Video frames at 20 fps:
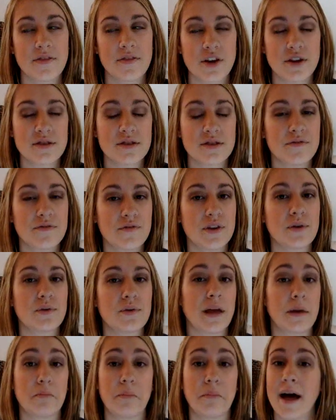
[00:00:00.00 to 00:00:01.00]
There's a
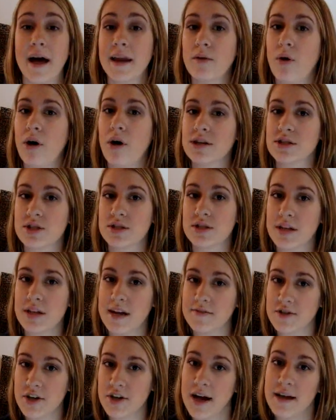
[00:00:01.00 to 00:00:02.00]
few like body washes that
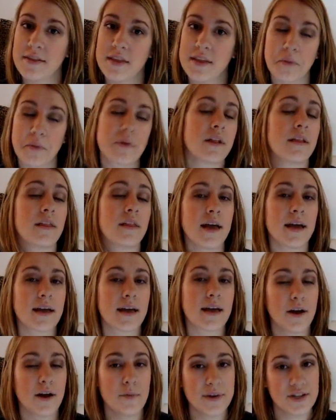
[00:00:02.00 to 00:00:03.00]
I've tried that I really
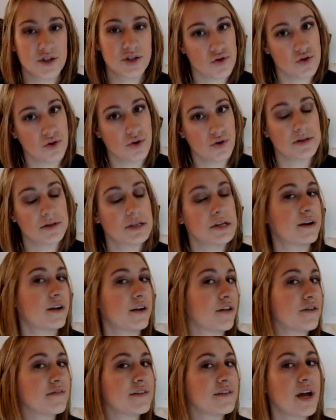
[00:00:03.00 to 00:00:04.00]
like, and I'll mention those in
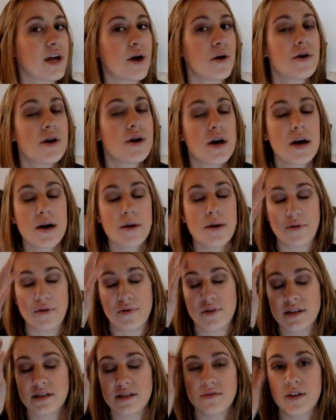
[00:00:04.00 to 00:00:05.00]
another video,
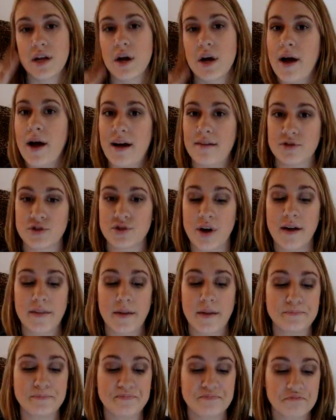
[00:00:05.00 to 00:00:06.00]
but for this video I haven't
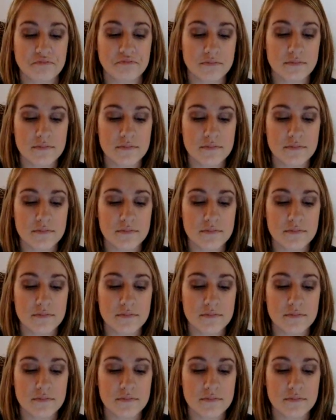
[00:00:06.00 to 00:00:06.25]
tried them.